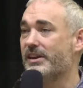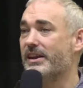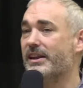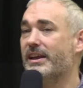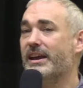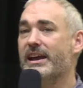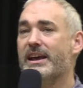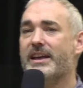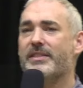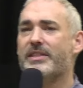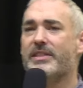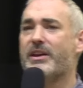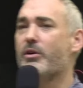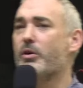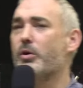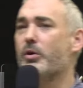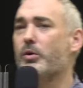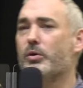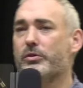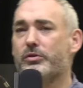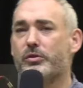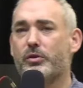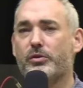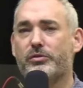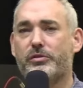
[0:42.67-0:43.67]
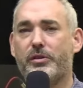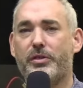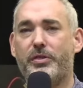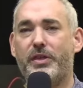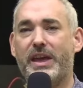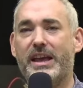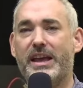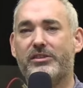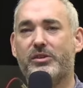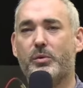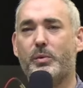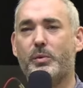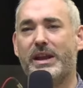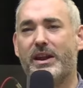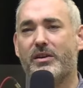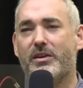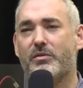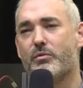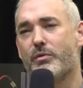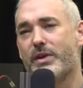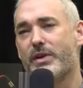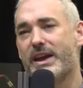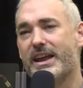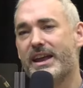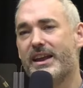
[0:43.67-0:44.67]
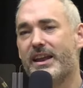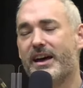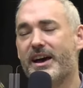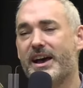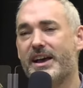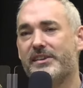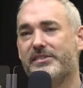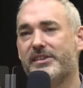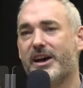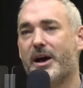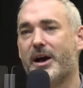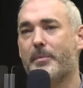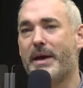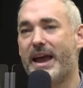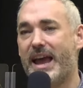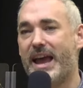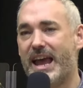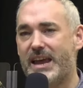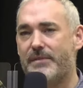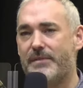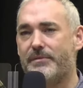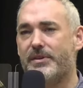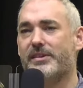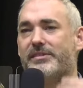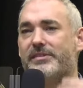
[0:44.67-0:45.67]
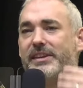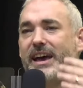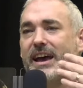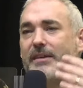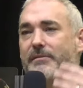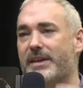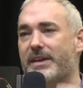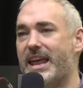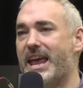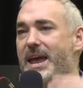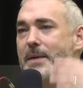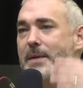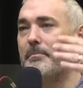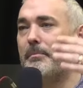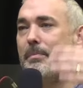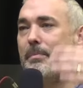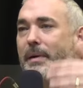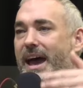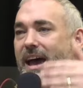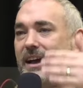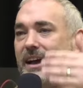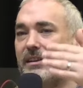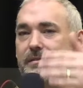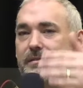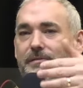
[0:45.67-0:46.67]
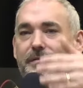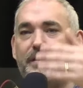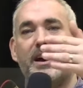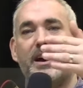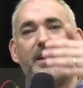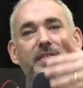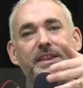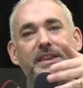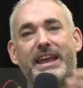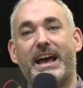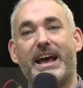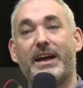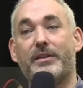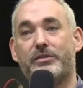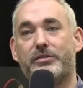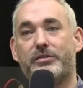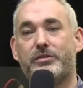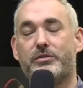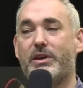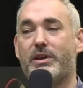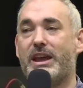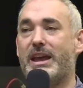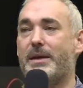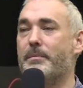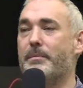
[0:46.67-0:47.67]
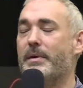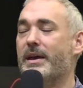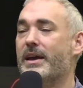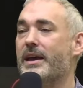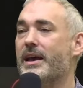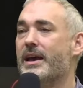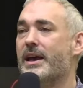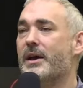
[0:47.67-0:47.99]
And there are all sorts of things that we don't realize our behaviors have an impact further downstream.